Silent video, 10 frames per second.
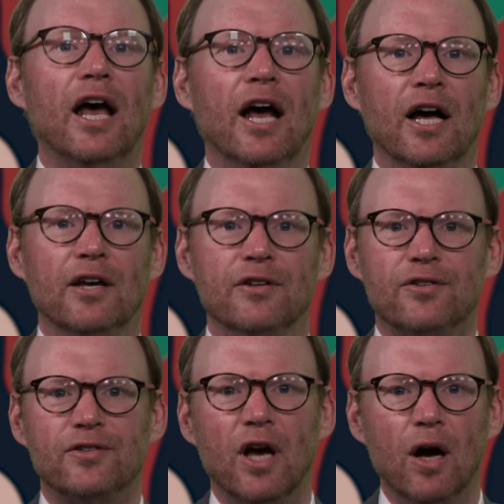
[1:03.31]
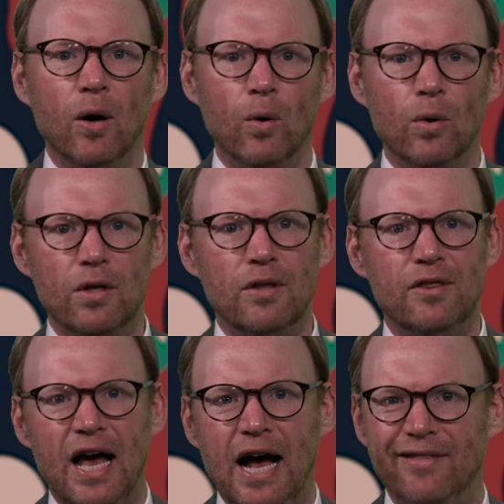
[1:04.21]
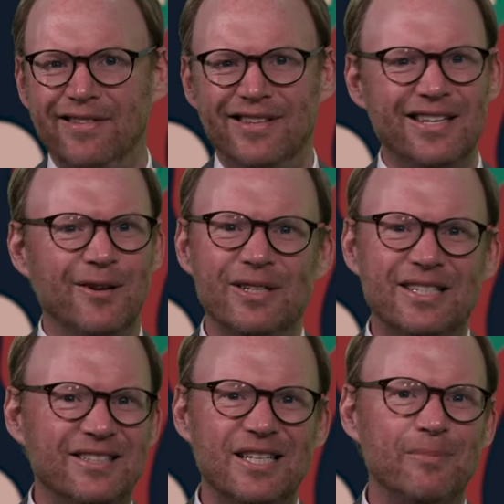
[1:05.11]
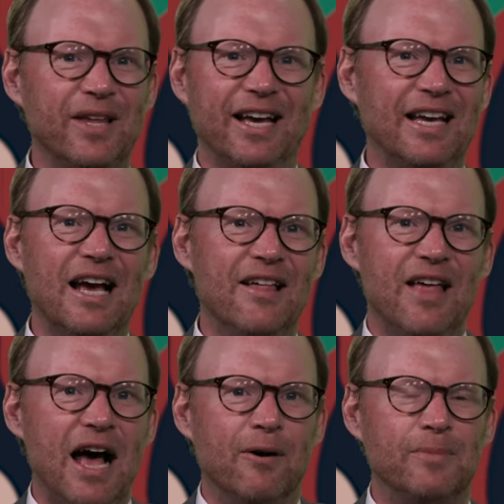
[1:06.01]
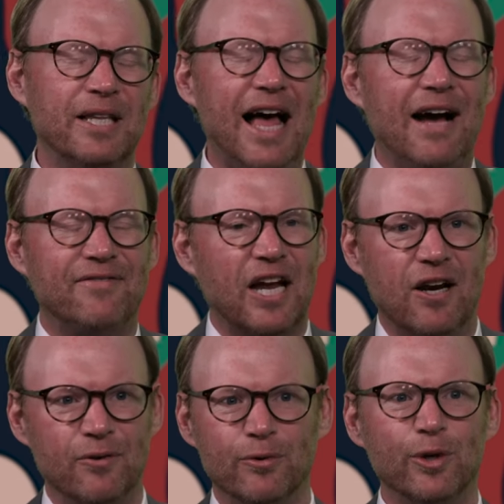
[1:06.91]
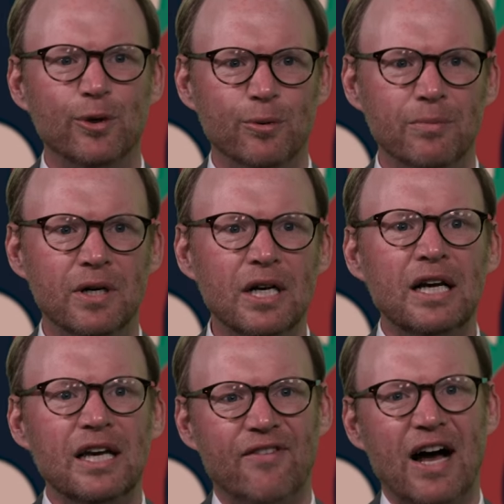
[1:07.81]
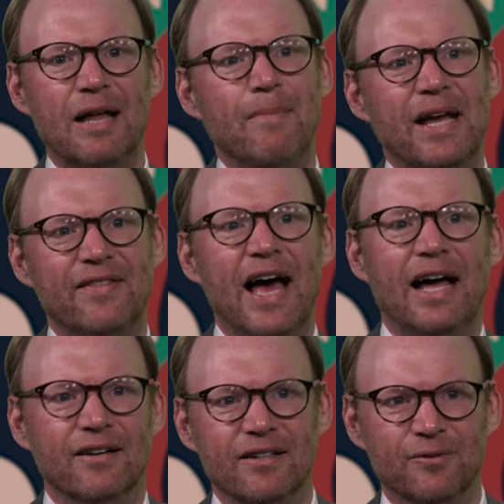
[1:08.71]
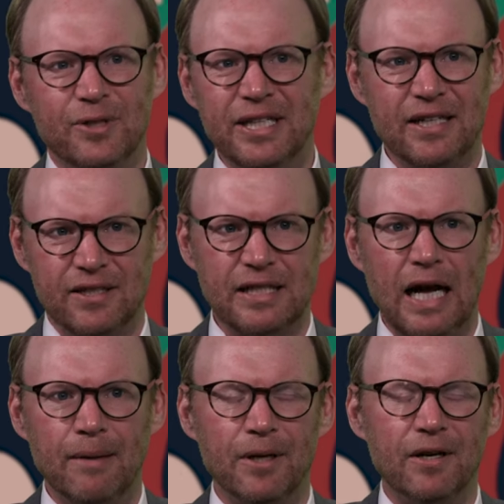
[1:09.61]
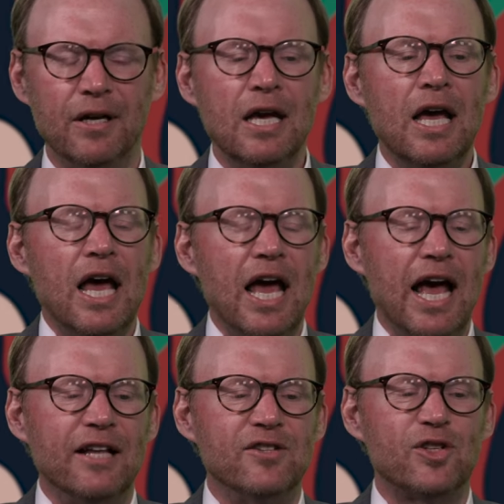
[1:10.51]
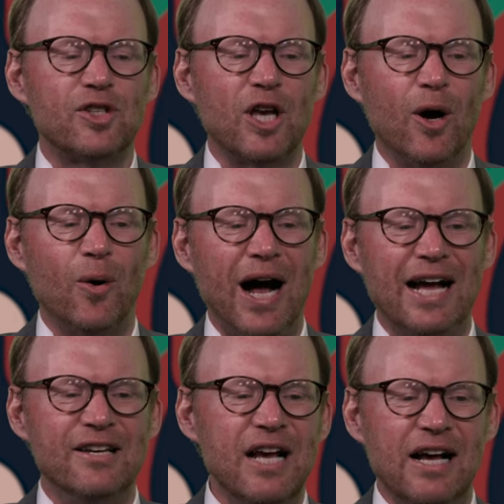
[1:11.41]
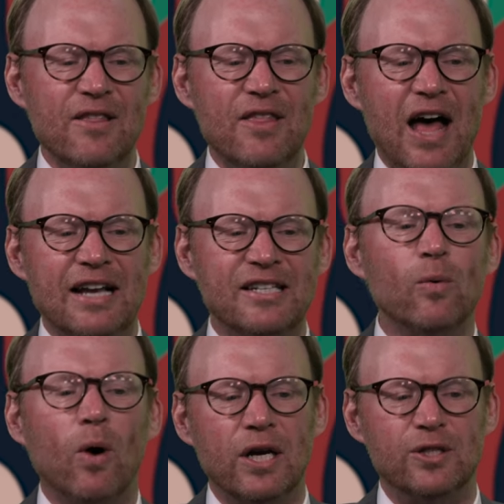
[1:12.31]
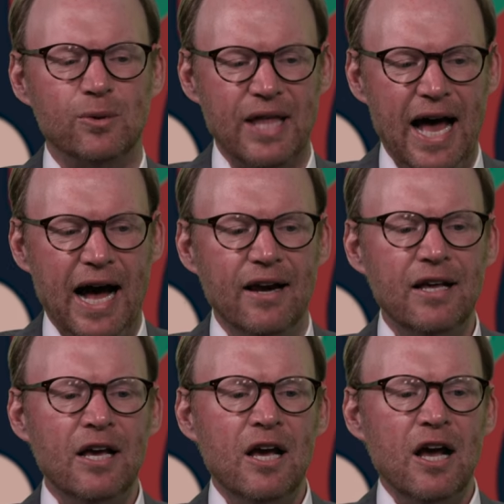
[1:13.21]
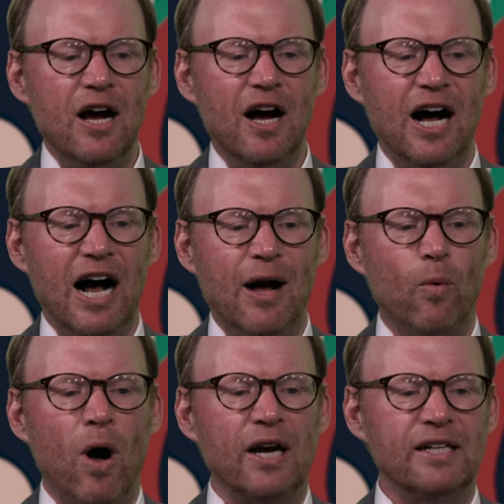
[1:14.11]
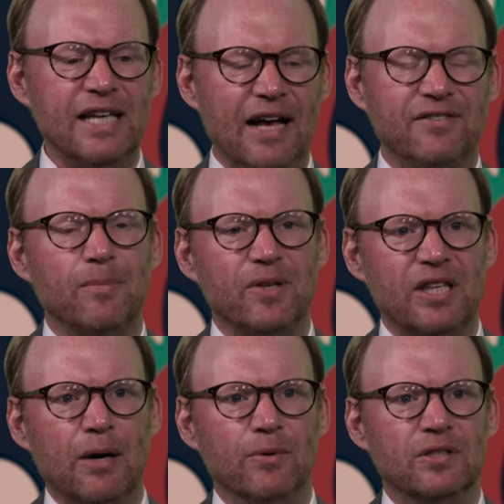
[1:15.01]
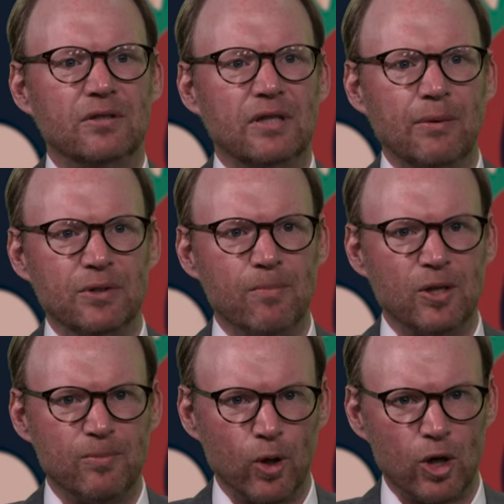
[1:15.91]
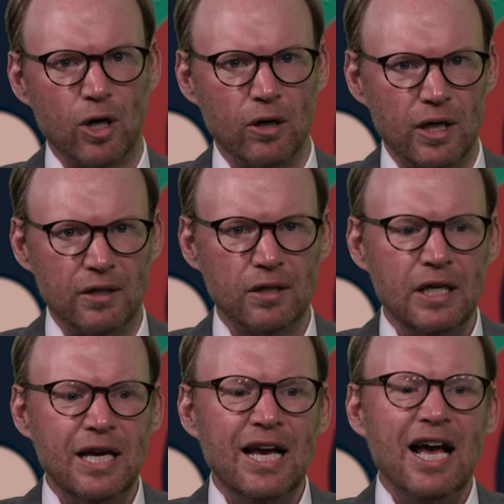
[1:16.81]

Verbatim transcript: And so that, you know, it just seemed like I would be laughed out of the room if I had made that a reading assignment. And so I didn't want to do that. I wanted to have something that was much more current.